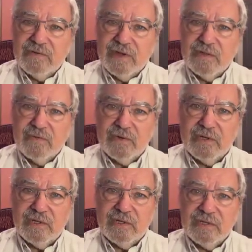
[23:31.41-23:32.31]
around the
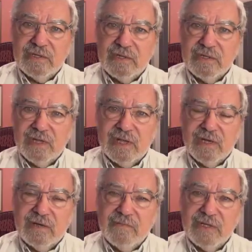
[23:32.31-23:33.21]
world, as
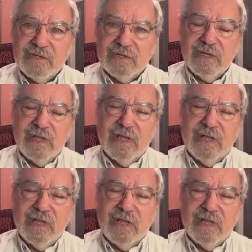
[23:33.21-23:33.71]
Helena mentioned.